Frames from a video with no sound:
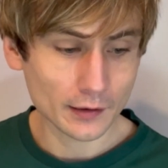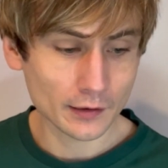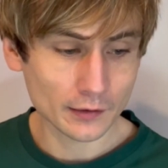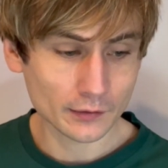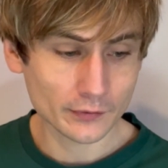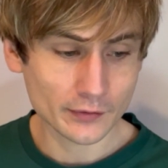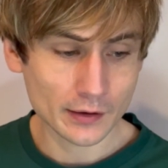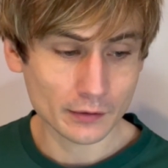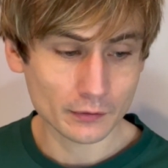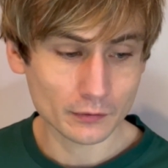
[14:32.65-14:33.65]
because
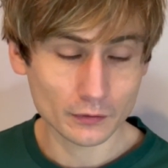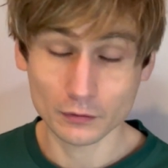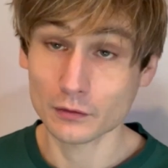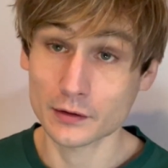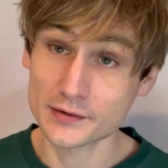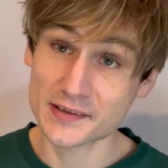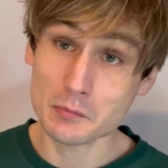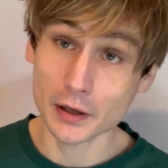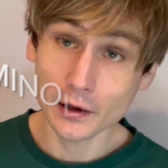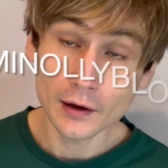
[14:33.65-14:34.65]
they hadn't seen me.